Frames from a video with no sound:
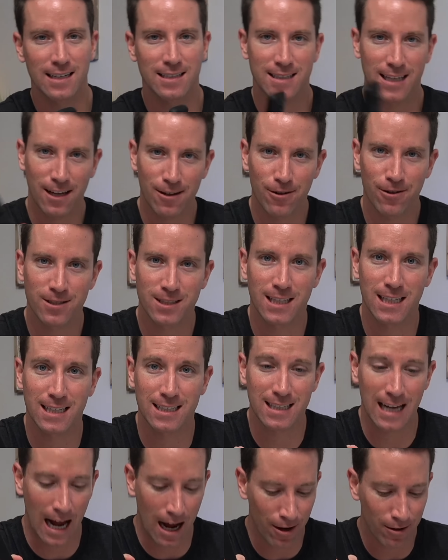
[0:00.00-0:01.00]
I say those
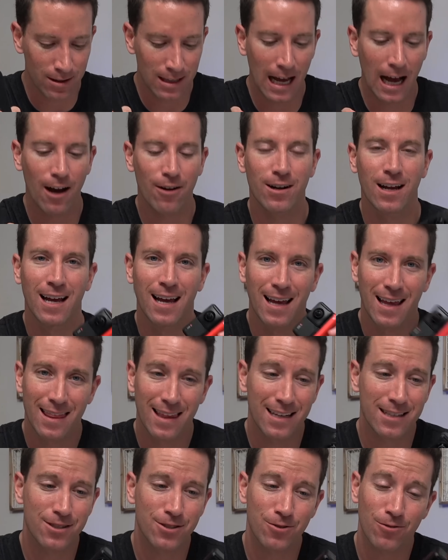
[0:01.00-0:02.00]
things out loud,
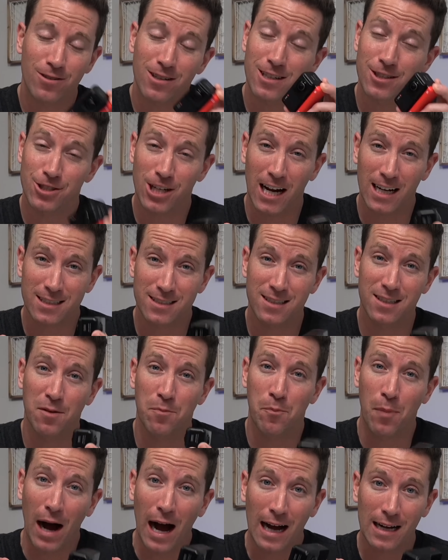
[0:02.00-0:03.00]
this sort of checks the
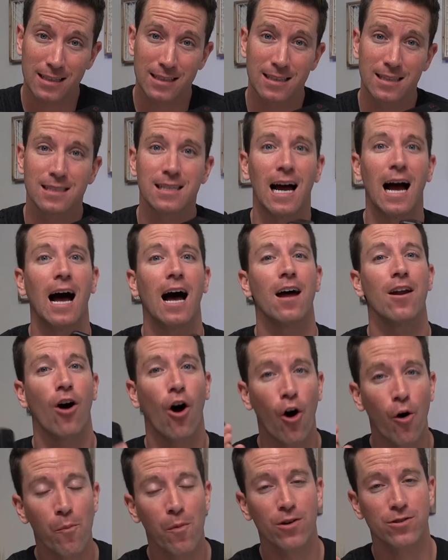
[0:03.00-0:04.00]
boxes on
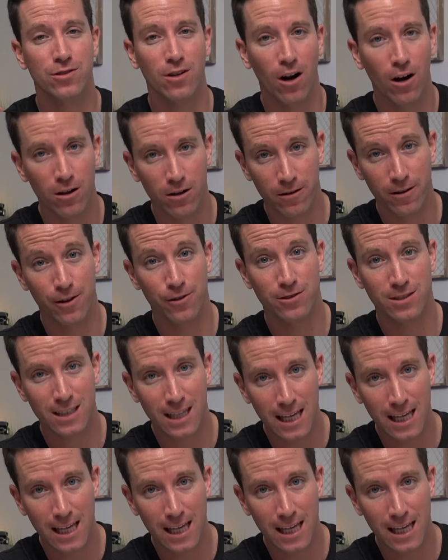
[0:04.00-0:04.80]
almost all of those